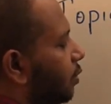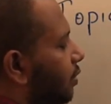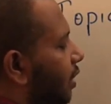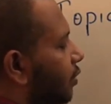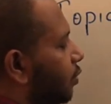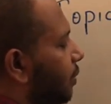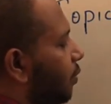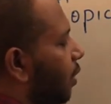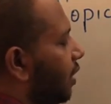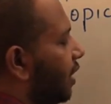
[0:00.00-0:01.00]
So there should be
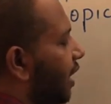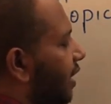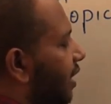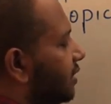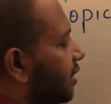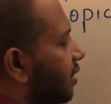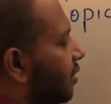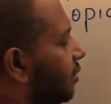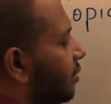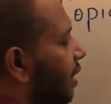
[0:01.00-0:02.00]
one
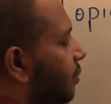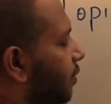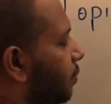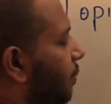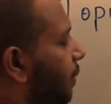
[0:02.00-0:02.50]
hydrogen that must be